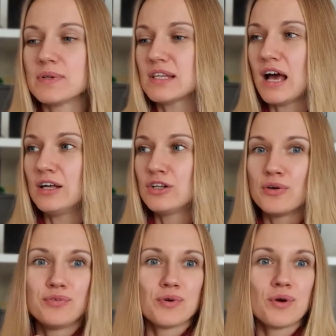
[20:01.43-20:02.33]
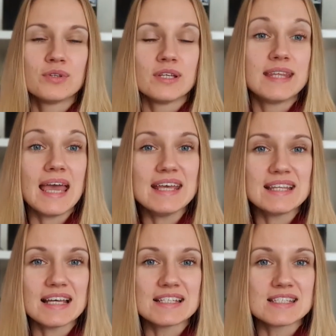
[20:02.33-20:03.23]
I don't know, if you go on a date
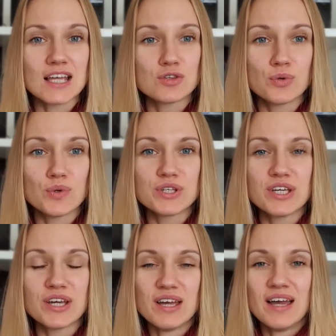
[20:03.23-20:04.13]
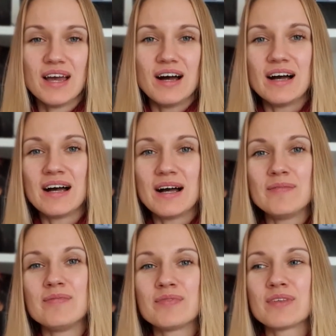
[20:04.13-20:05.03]
and start talking
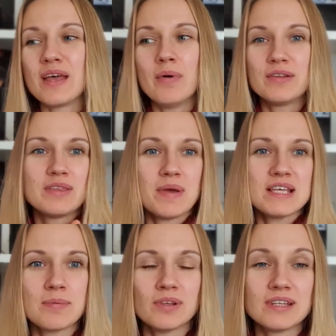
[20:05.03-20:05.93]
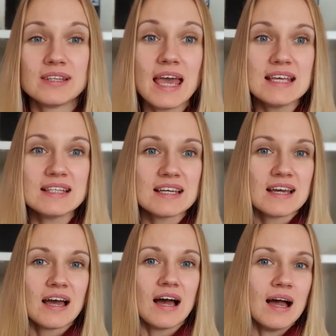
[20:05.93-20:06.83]
about the baseball on a date,
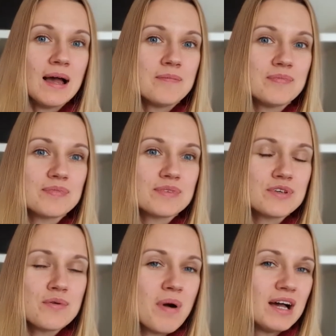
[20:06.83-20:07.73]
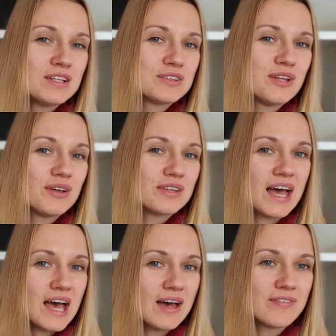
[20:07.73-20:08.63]
you might not
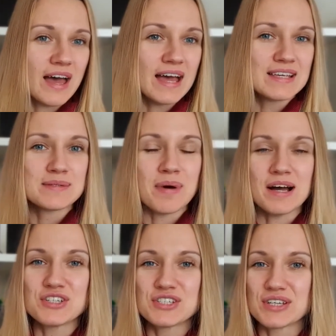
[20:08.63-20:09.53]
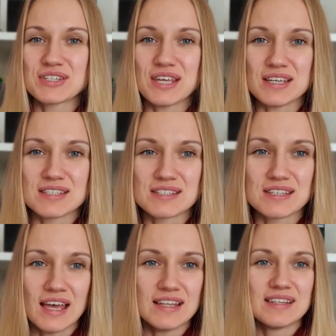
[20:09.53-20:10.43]
have as much success.
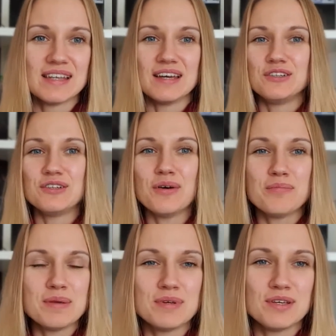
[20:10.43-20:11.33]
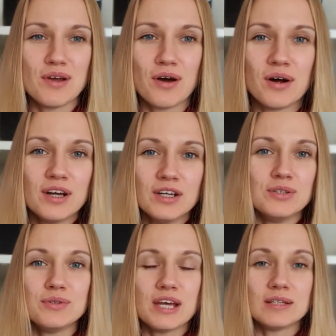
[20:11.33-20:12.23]
And, you know, maybe your
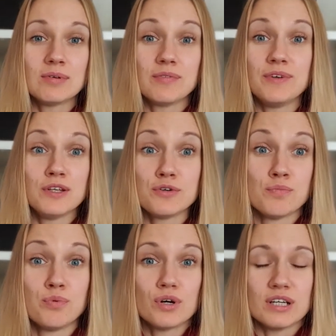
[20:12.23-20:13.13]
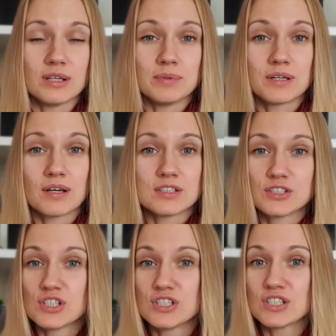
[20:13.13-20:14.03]
new date will feel you boring because
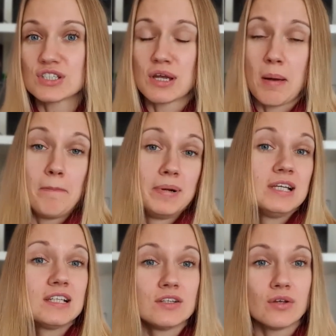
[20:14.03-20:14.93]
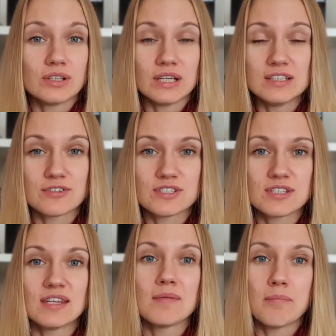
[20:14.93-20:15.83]
she's just completely not interested
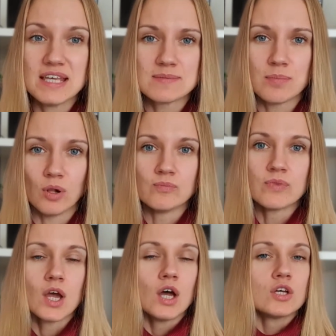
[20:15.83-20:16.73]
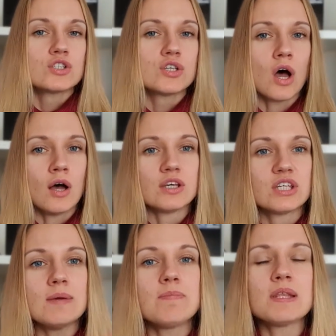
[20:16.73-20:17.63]
in baseball. So
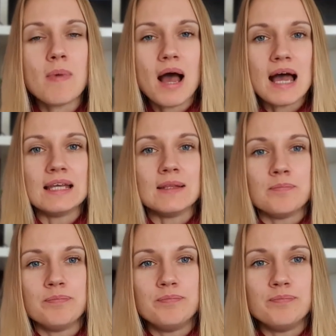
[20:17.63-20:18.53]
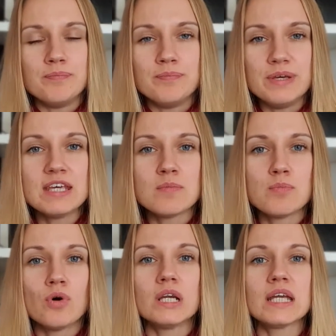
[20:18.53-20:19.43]
keep in mind, being
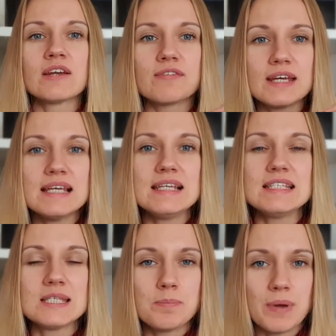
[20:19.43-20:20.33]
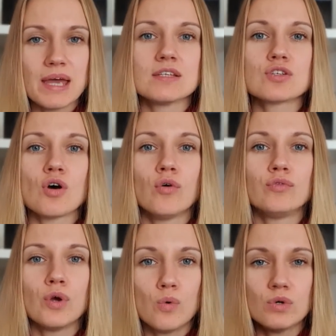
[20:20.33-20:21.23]
boring really depends on
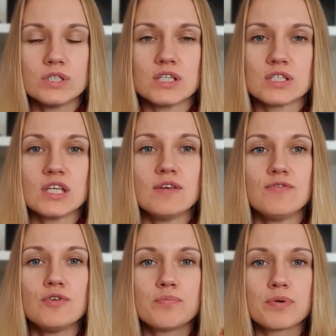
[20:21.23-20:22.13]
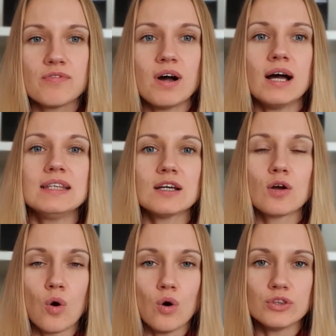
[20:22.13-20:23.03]
your audience. If you provide the
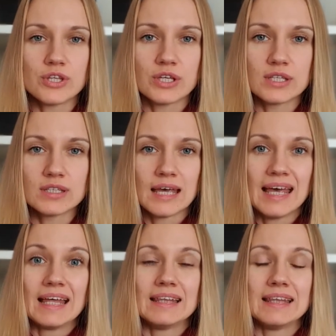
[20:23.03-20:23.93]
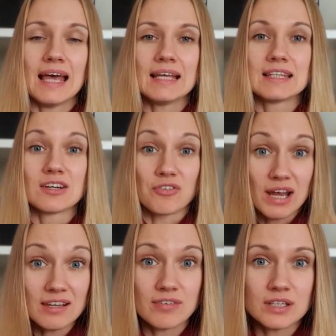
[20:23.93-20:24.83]
content that's
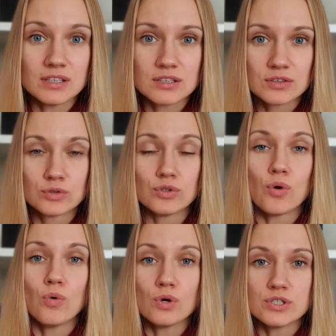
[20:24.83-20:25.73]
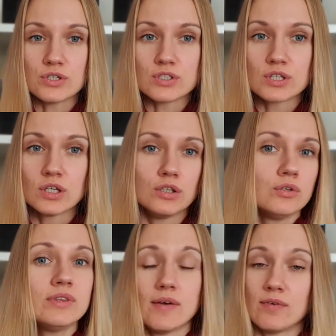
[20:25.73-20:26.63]
relevant to your audience,
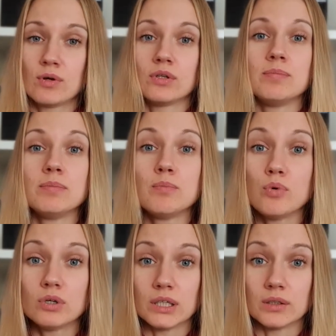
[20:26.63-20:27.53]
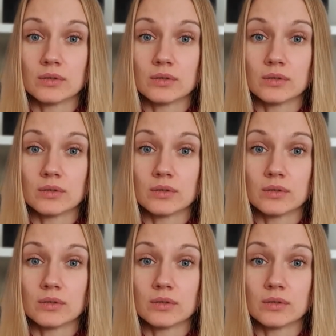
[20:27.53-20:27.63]
you're never going to be boring.